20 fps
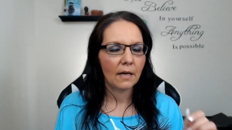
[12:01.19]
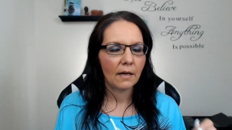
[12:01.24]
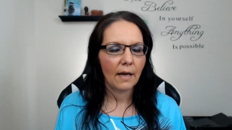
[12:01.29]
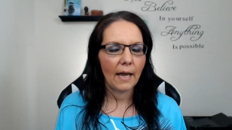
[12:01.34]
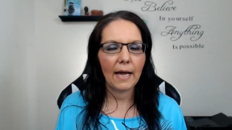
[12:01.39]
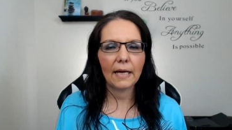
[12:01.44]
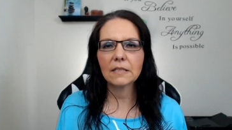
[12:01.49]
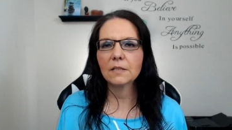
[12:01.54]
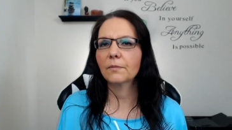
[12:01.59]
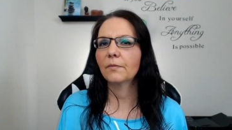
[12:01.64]

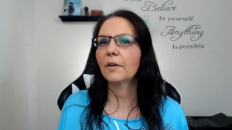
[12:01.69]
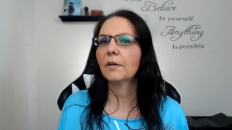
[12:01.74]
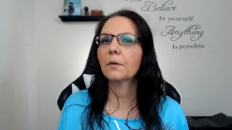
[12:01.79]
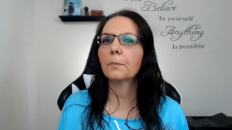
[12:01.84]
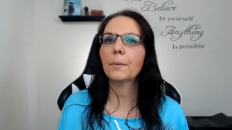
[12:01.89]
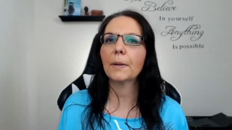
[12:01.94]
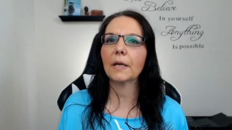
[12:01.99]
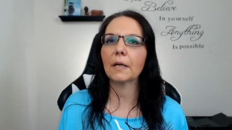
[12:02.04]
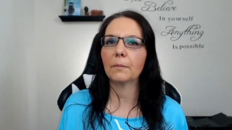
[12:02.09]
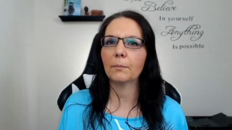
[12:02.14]
has a very
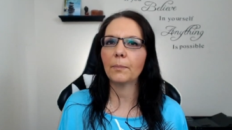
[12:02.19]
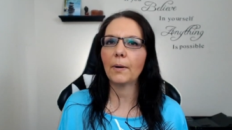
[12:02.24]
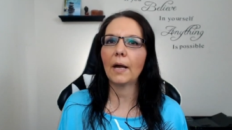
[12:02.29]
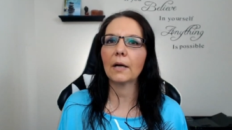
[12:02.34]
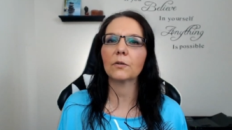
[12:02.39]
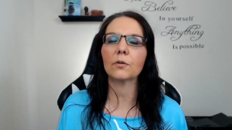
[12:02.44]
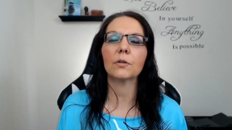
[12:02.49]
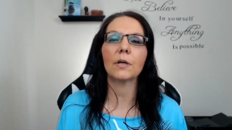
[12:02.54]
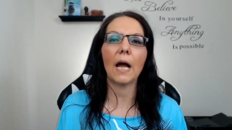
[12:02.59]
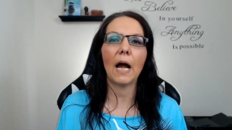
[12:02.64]
big
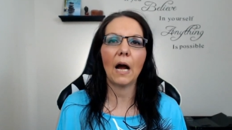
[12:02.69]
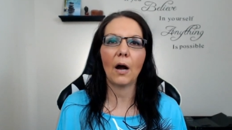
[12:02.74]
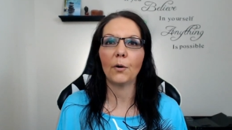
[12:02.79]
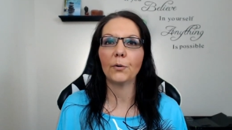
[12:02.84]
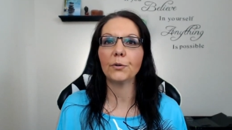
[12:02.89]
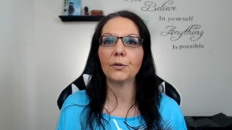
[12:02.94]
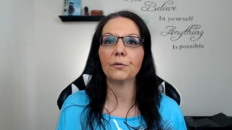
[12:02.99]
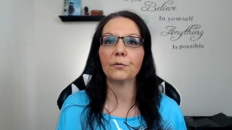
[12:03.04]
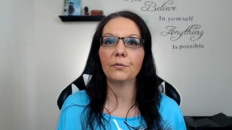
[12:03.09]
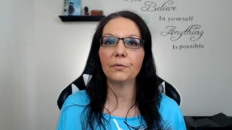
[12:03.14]
impact on how
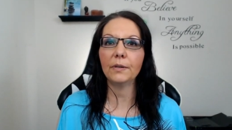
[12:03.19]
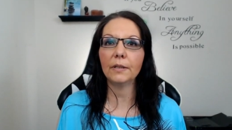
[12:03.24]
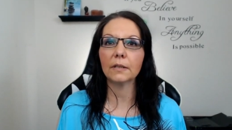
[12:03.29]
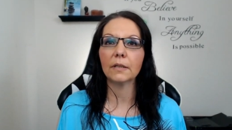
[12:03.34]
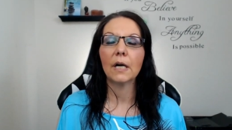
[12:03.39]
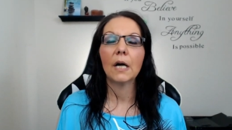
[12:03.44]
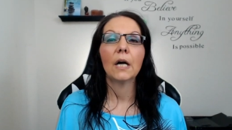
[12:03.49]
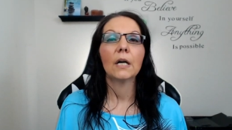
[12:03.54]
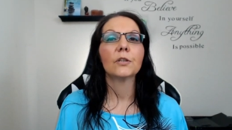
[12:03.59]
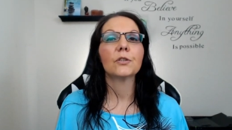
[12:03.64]
you
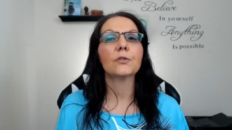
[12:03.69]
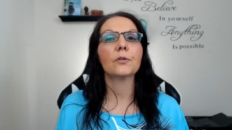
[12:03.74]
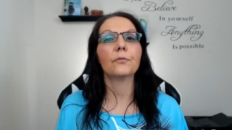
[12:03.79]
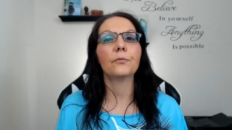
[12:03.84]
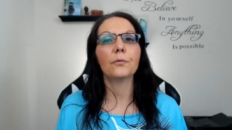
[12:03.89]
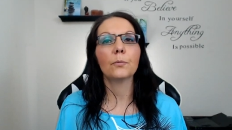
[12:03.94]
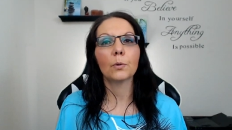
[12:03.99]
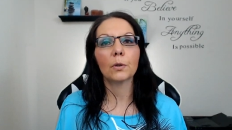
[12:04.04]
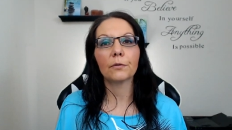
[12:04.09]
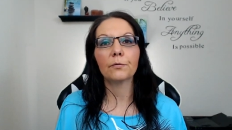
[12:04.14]
feel. So
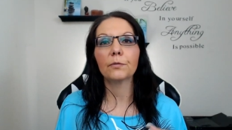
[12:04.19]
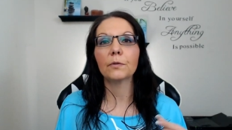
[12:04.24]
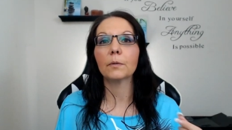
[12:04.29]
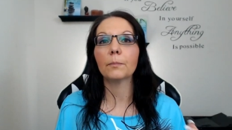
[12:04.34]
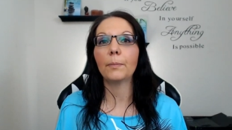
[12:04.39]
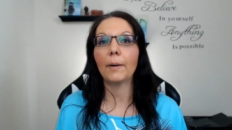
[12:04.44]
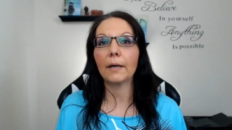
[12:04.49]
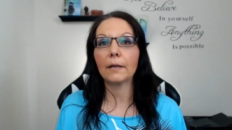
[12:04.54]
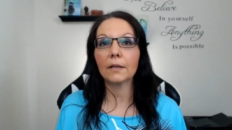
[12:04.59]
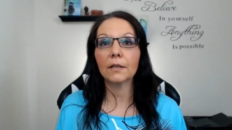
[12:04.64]
if you want to feel
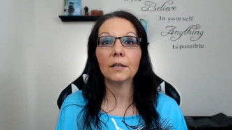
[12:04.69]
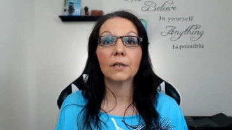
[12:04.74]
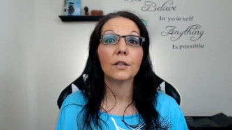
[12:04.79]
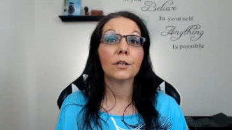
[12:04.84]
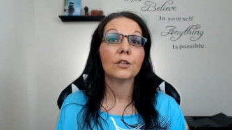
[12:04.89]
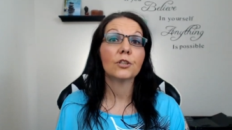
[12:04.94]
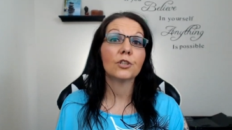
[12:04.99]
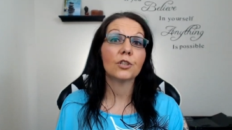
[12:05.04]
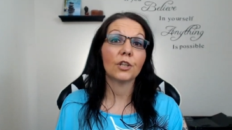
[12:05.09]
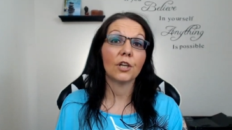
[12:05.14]
better,
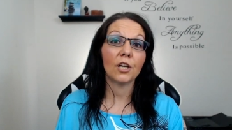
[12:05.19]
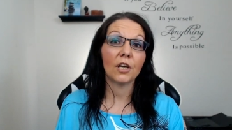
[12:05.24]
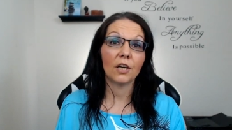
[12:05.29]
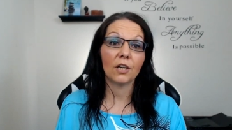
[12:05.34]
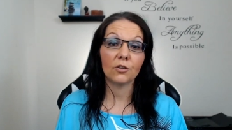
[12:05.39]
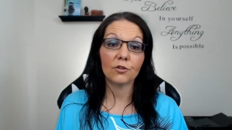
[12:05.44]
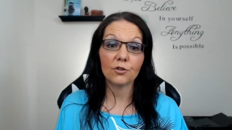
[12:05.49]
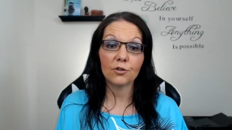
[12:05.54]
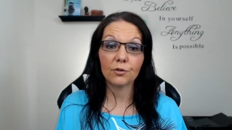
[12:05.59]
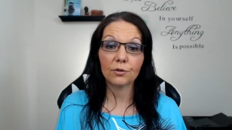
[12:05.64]

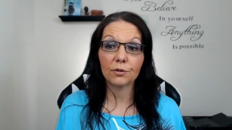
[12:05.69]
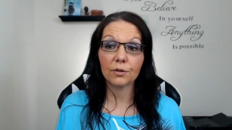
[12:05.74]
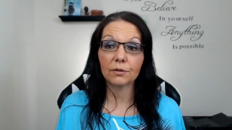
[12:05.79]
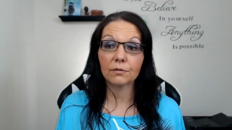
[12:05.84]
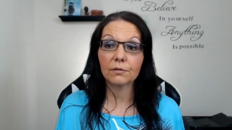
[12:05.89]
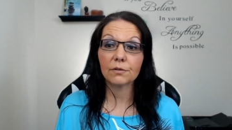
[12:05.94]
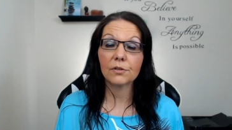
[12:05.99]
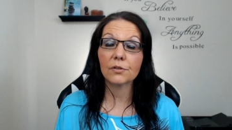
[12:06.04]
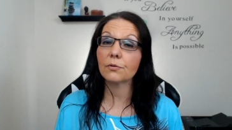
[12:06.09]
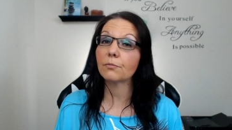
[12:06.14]
change
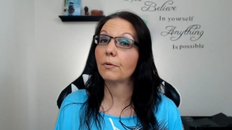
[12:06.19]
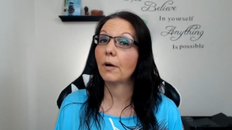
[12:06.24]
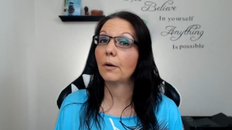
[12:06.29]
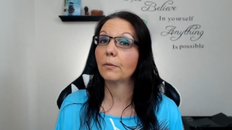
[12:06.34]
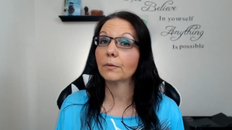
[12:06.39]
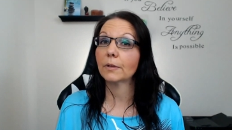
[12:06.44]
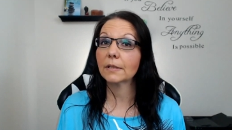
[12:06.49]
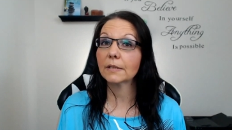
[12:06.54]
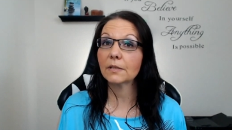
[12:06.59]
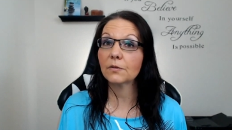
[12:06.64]
your
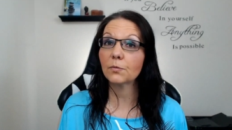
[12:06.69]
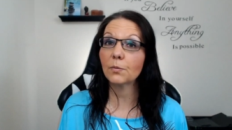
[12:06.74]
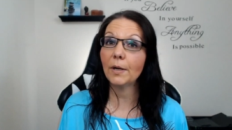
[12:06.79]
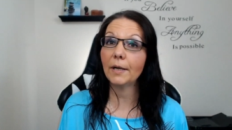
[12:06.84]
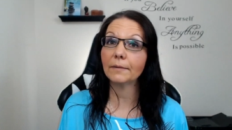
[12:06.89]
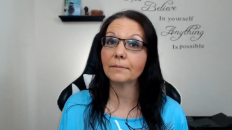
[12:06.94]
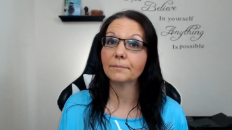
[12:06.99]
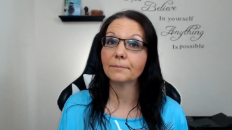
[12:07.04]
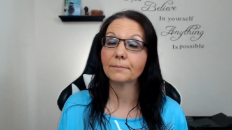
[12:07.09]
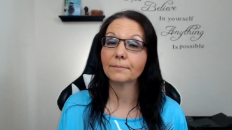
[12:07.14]
surroundings as
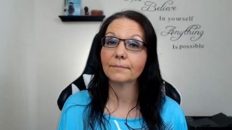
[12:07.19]
well.